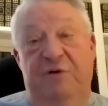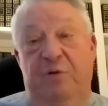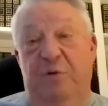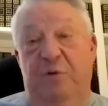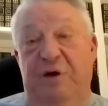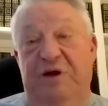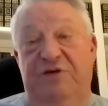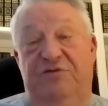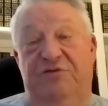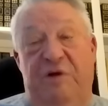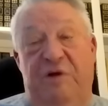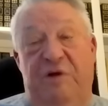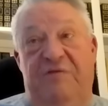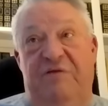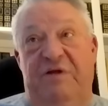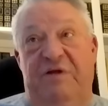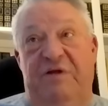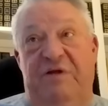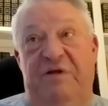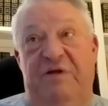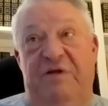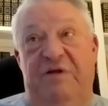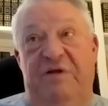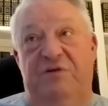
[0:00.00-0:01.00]
he reads
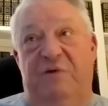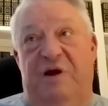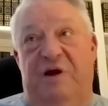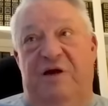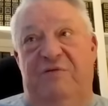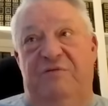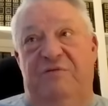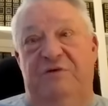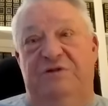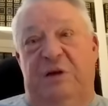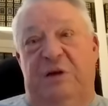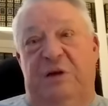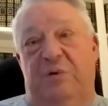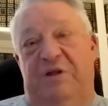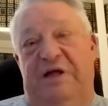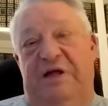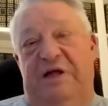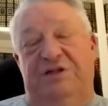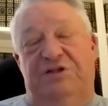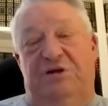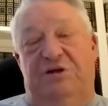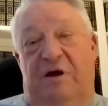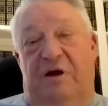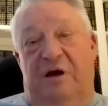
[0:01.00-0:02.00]
Revelation 12, will say,
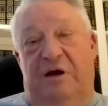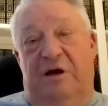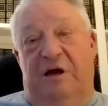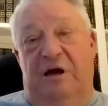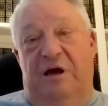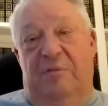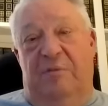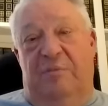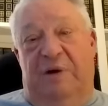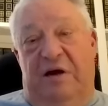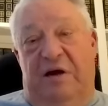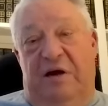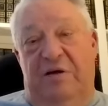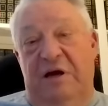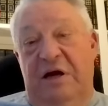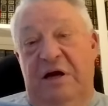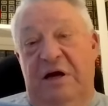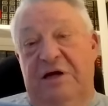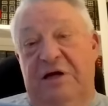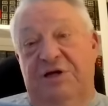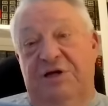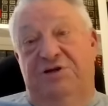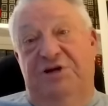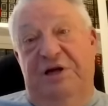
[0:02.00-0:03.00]
well, that's talking about
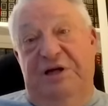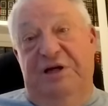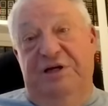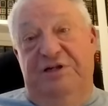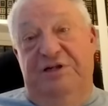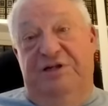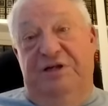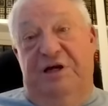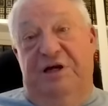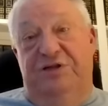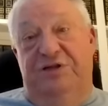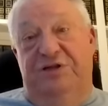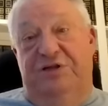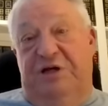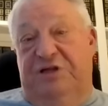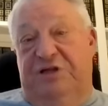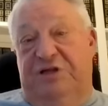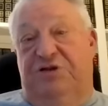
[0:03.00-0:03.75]
Jesus,